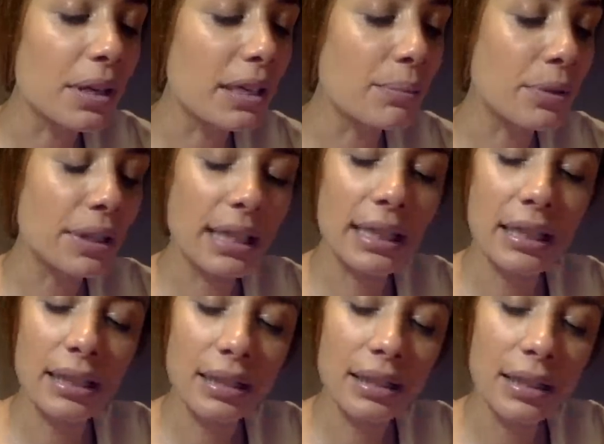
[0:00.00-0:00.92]
to
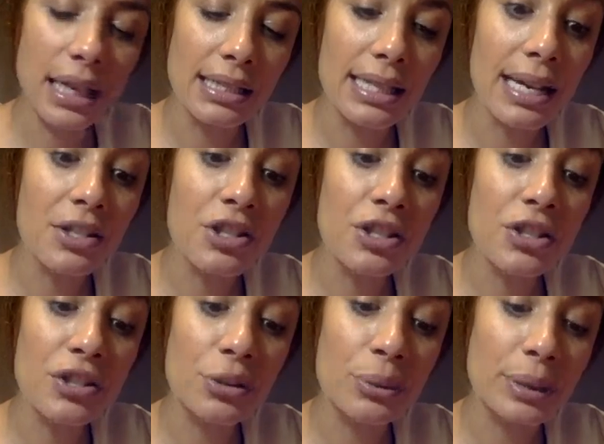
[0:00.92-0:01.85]
bring attention
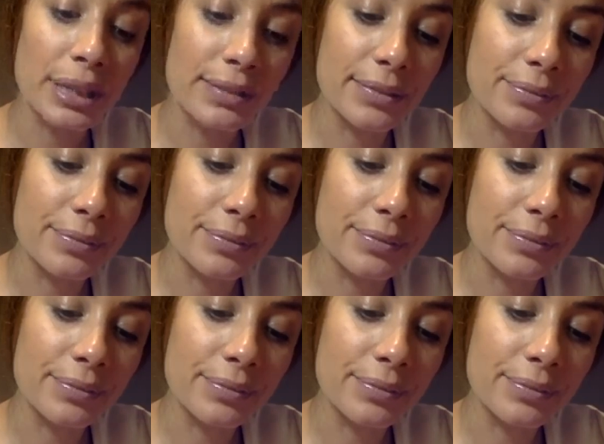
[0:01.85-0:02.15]
to it.